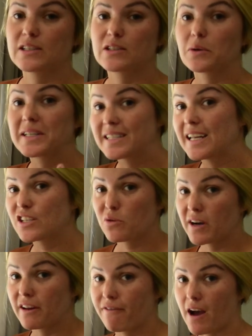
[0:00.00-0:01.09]
So it's day
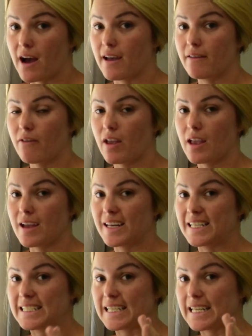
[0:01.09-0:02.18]
25,
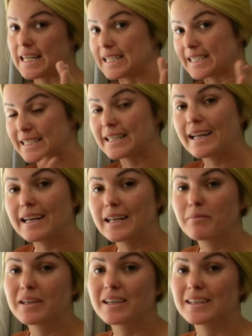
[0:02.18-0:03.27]
and that's
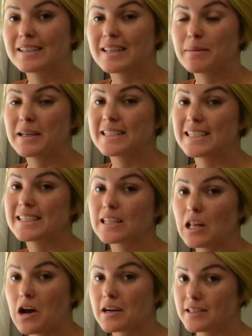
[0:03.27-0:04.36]
exciting because that means it's
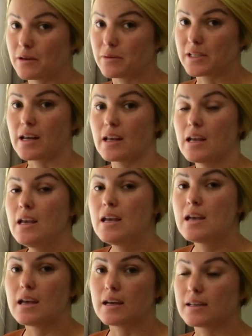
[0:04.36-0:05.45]
lockdown day.
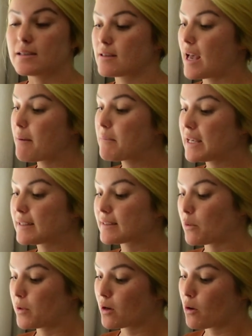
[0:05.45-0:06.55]
And that means
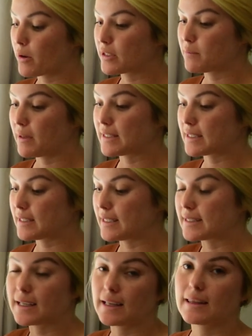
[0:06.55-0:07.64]
that we are going to basically
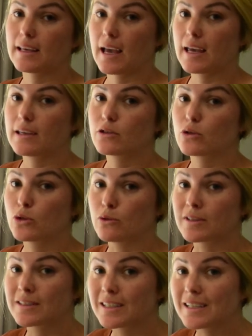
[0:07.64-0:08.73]
set the eggs to
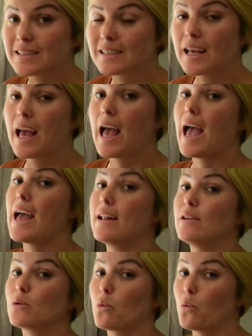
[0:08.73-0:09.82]
sit
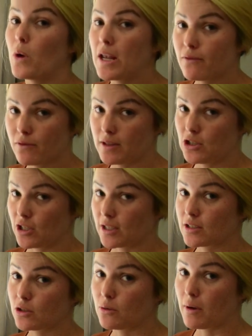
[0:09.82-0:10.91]
and wait for the
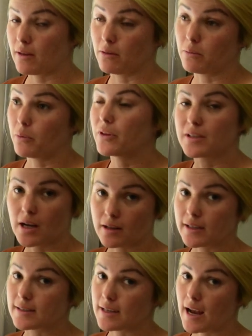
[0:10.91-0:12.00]
chicks to, the
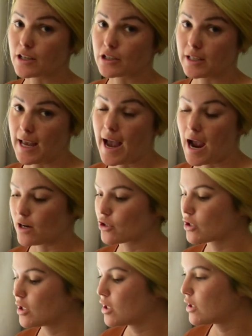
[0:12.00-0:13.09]
ducklings to actually
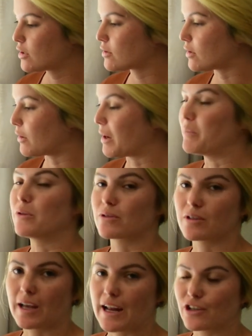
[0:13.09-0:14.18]
hatch. So I'm used
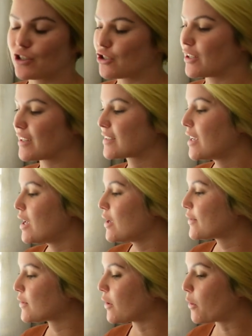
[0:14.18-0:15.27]
to hatching chicks.
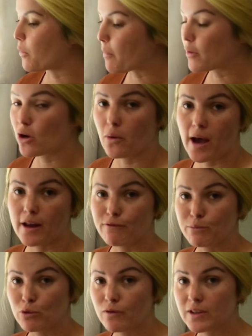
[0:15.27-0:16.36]
So I'm gonna go ahead and
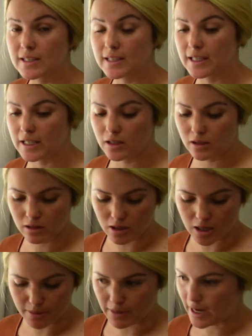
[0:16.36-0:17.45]
remove this lid.
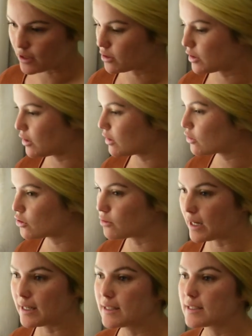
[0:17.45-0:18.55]
Actually, shoot,
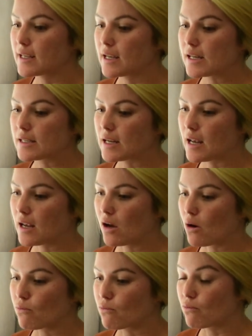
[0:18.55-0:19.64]
I need to get
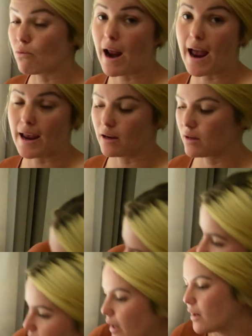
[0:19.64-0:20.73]
a rag. All
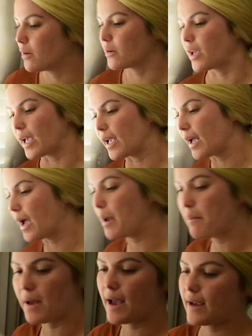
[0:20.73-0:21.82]
right, okay,
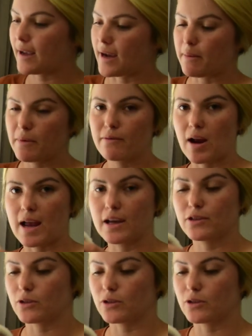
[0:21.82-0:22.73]
I'm back, I got my rag.